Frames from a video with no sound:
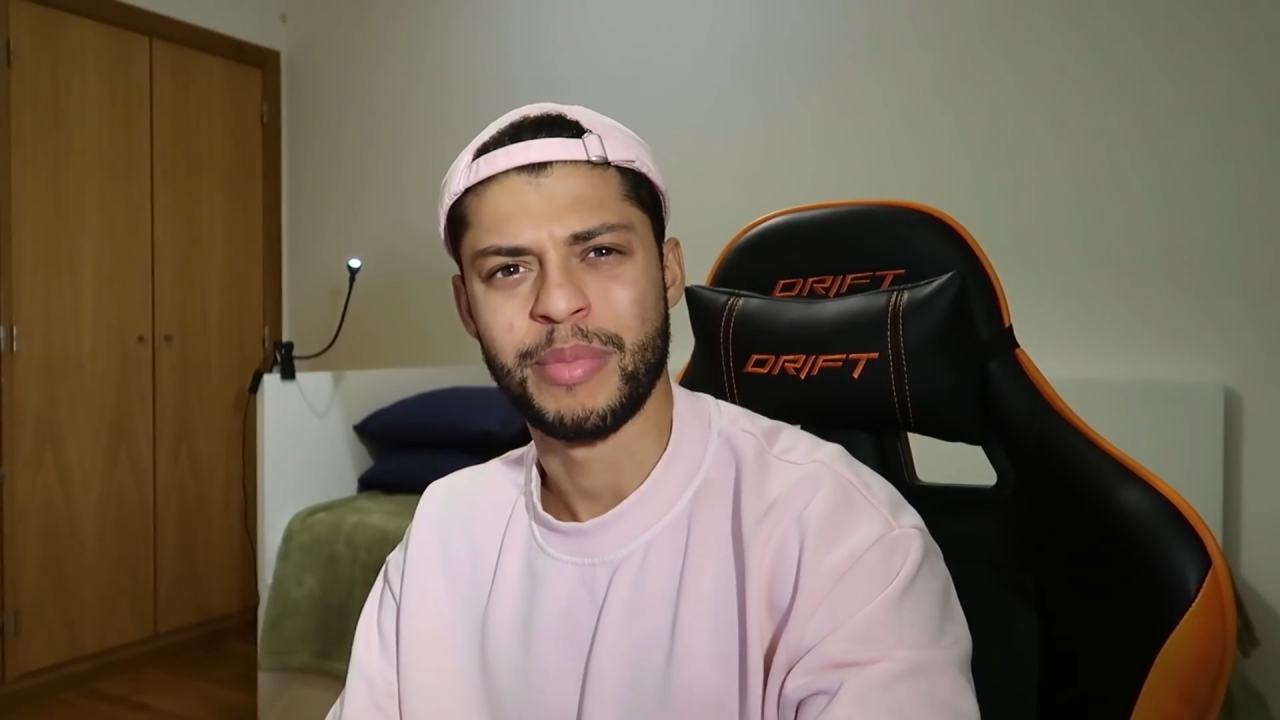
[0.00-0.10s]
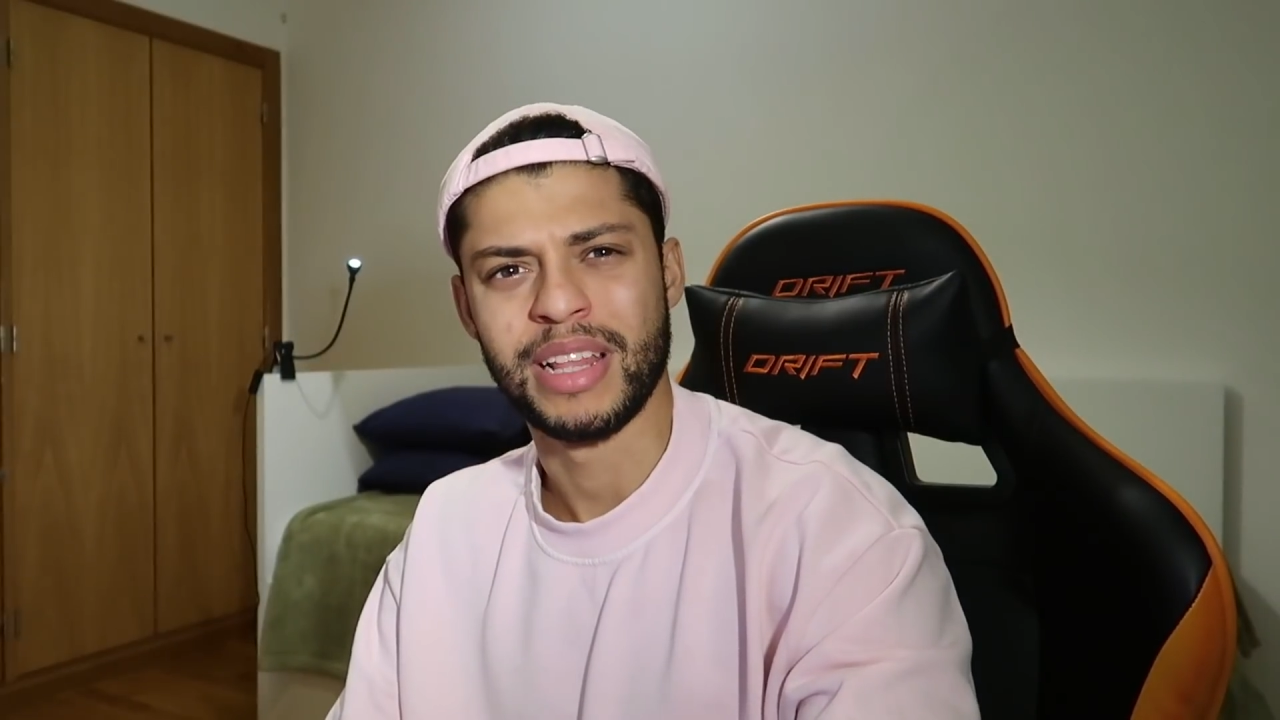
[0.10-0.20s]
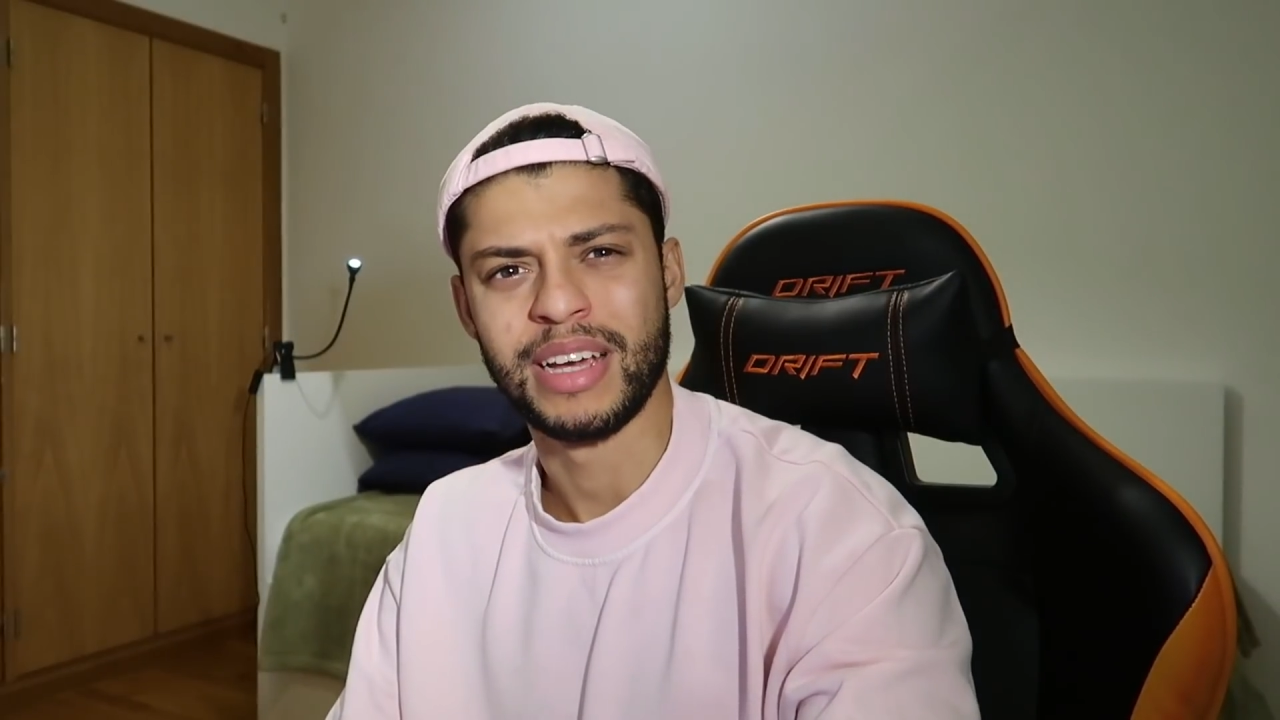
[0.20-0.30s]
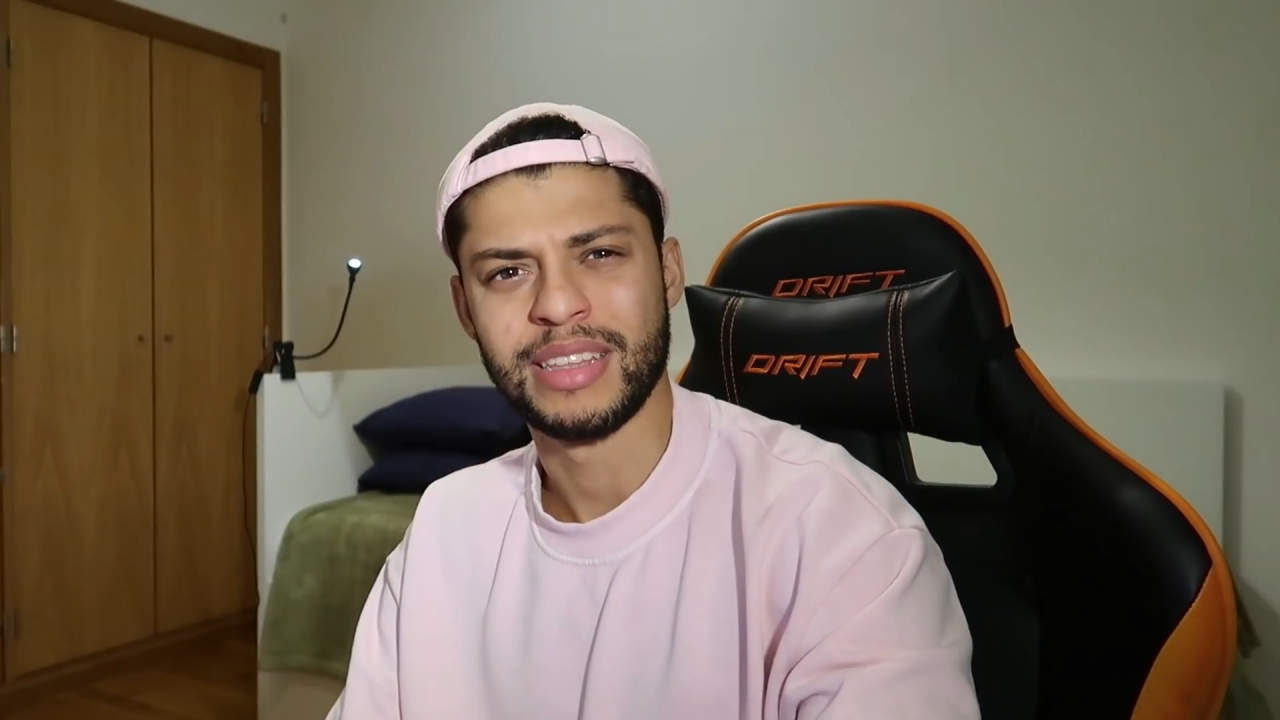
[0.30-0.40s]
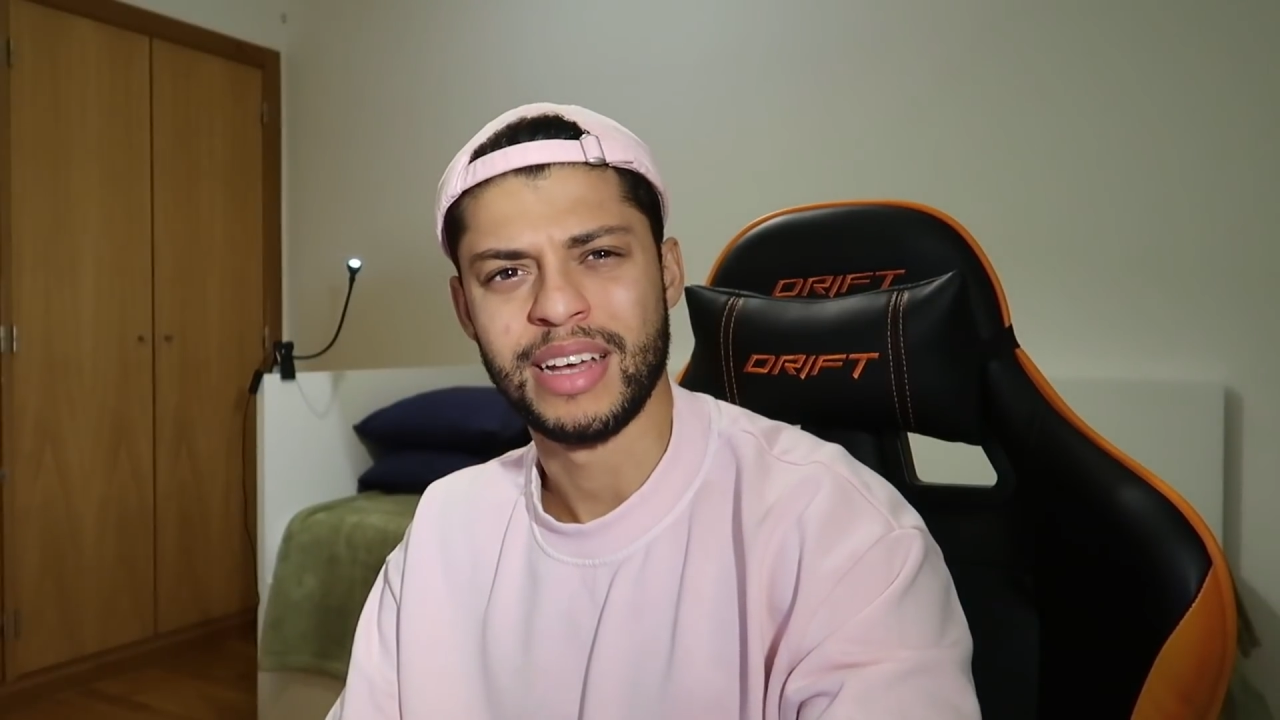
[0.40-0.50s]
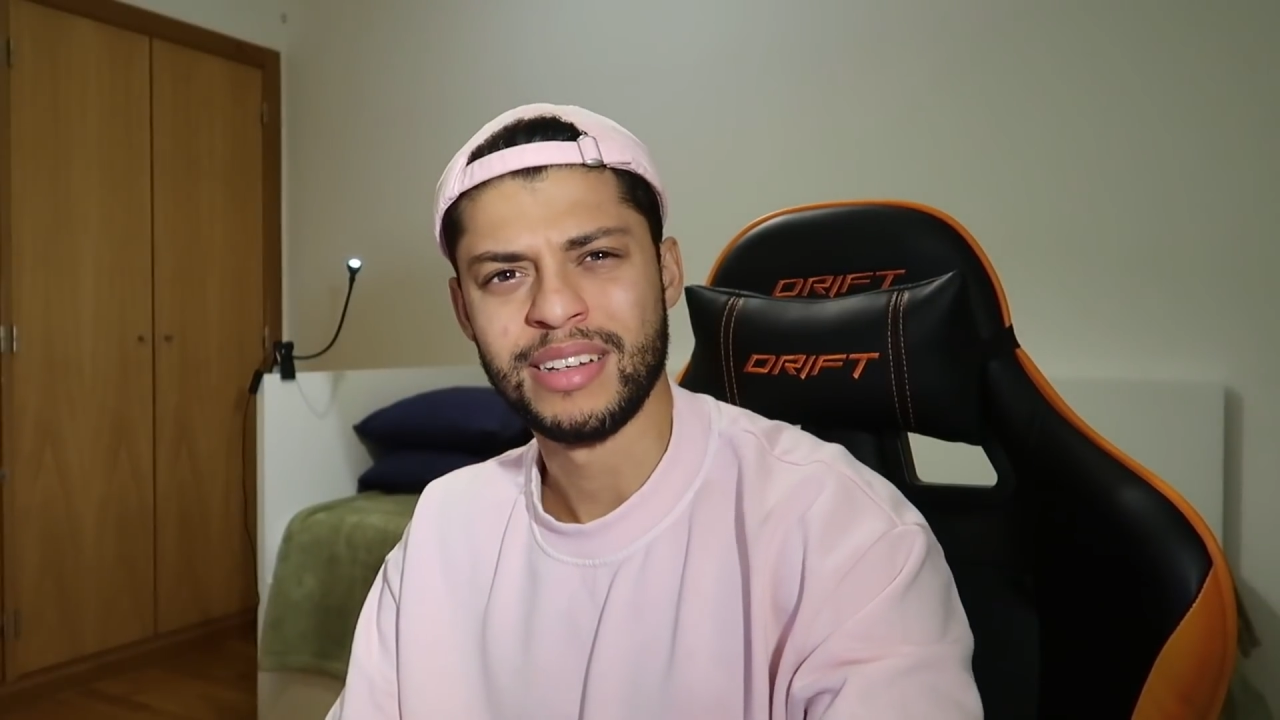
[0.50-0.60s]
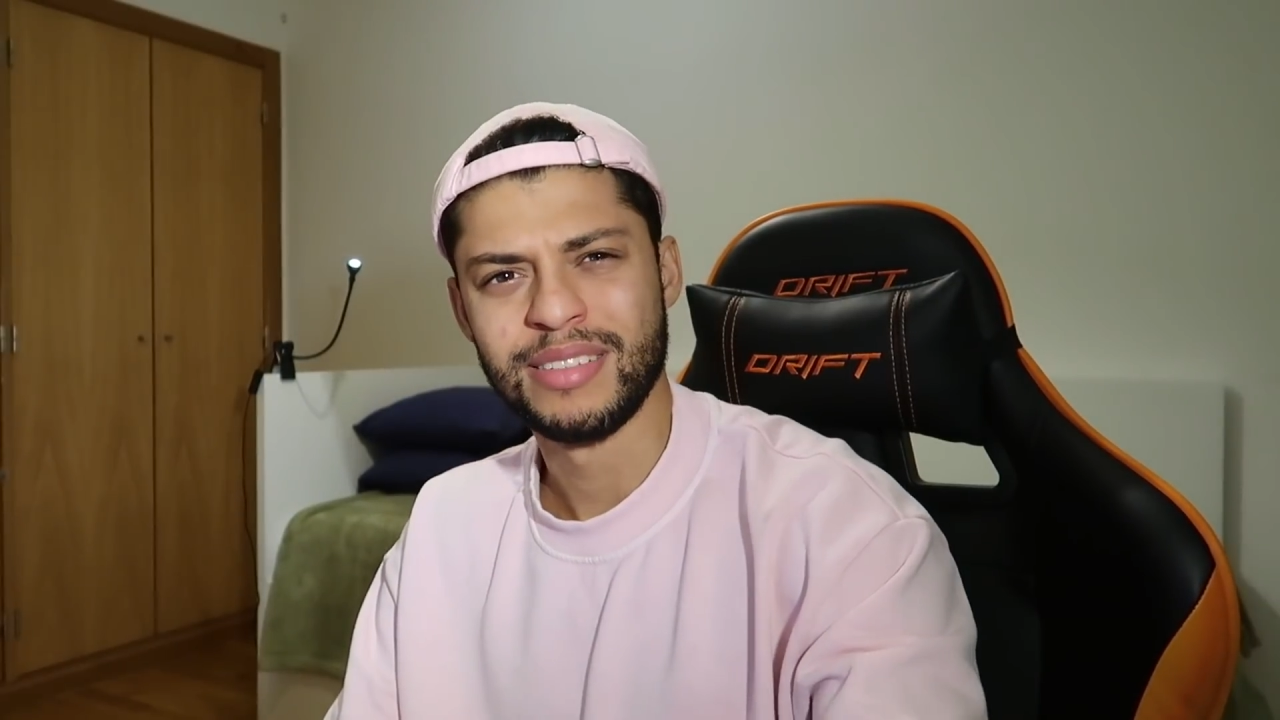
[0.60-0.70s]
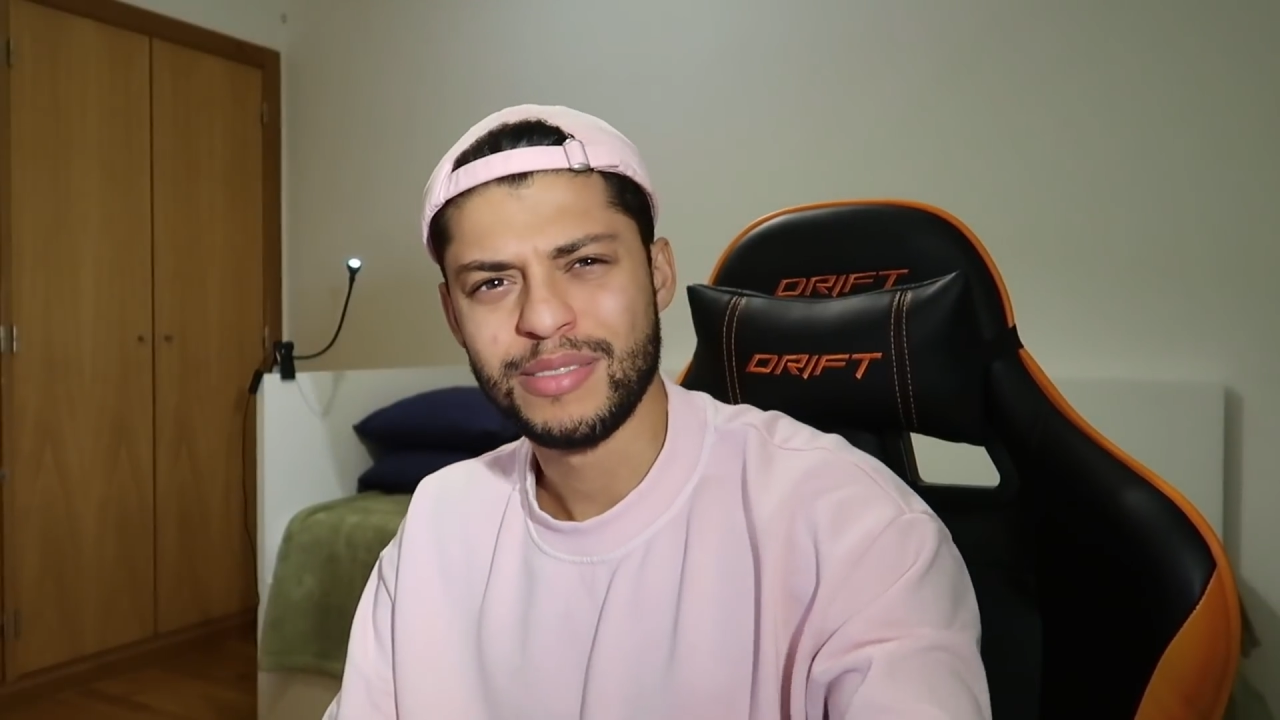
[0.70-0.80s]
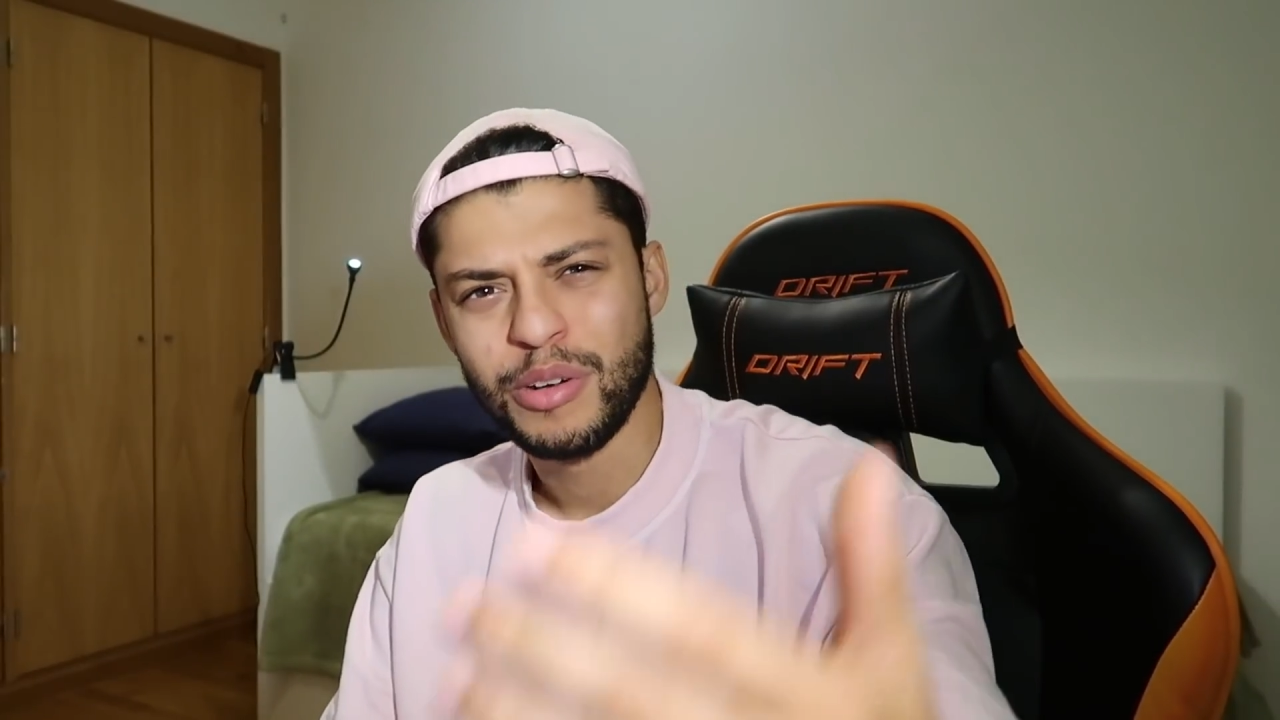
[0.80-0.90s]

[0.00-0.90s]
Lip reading: like that.